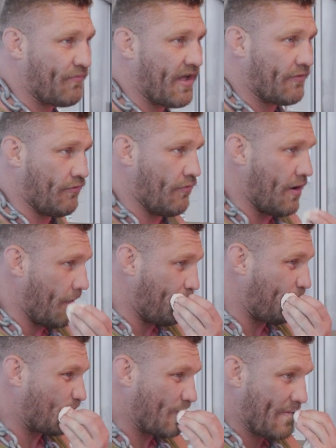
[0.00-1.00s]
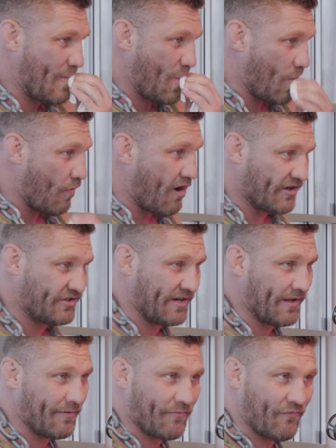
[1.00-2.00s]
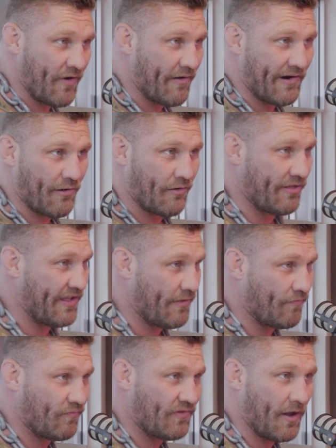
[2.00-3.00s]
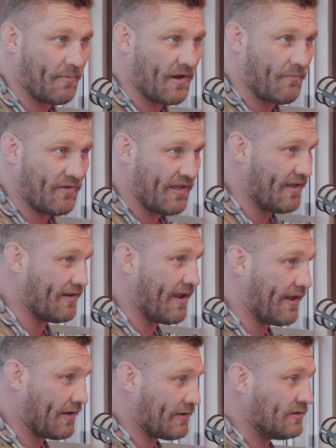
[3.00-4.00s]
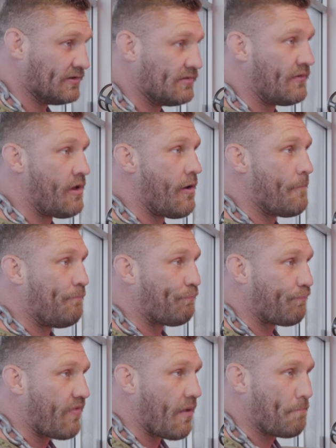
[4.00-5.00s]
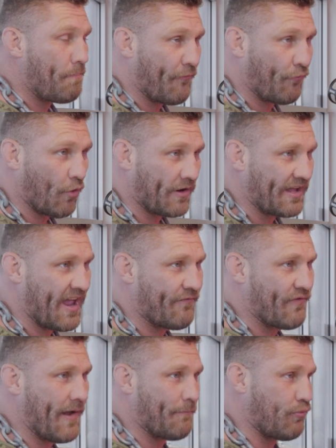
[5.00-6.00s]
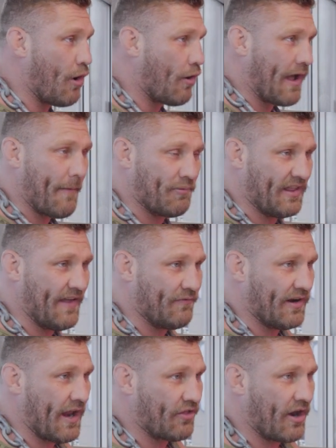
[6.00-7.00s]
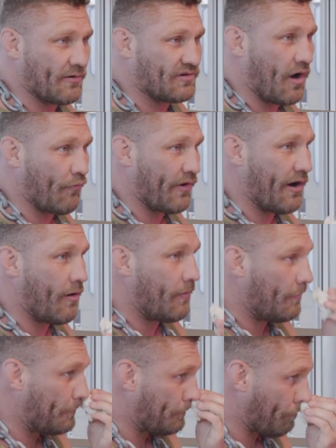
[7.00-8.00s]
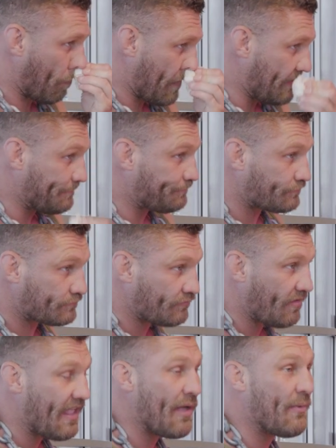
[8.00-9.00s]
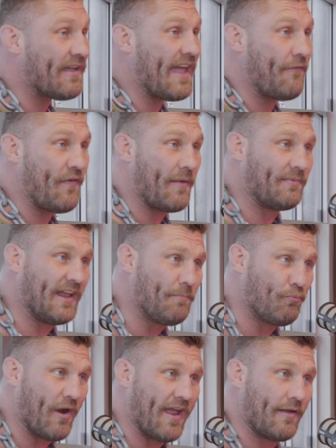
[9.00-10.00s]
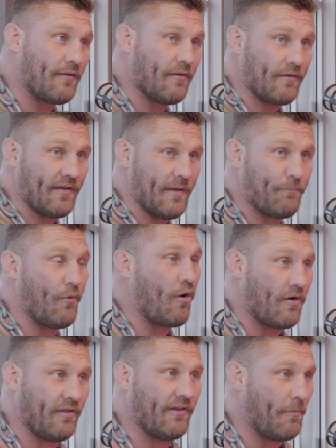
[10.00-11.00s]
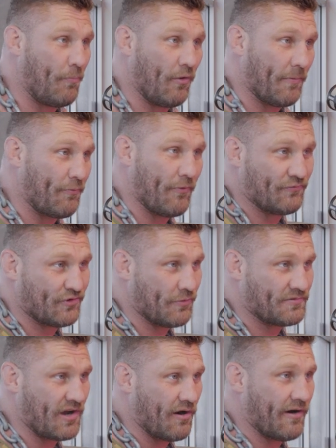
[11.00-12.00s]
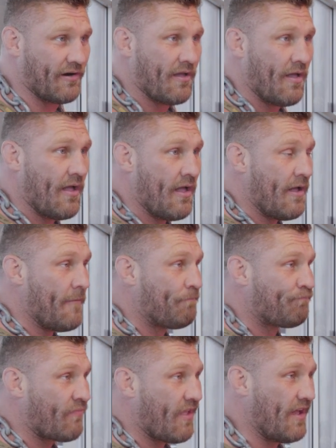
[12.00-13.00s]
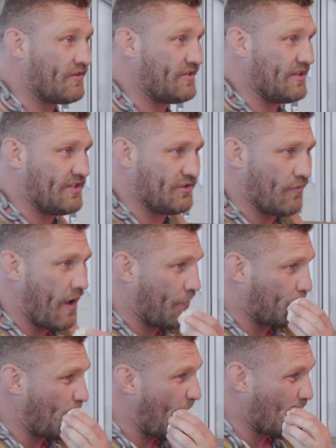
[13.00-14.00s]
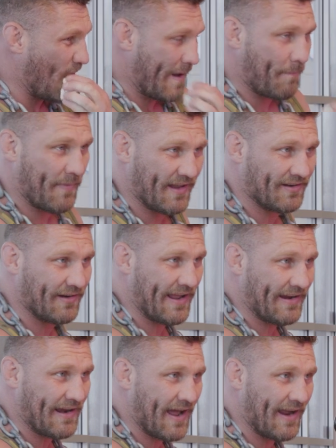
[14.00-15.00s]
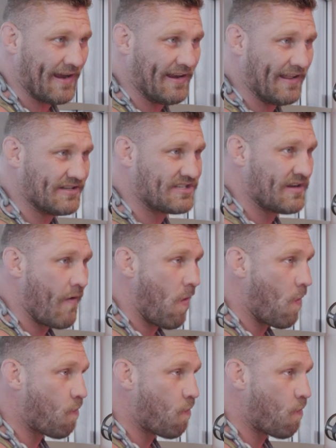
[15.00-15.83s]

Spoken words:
I grew up watching very early WWE, and like before kayfabe broke, I believed it. I thought it was all real. And when kayfabe did break, it broke a little Bulletproof Troop's heart. And so this is around the time like mid to late 90s.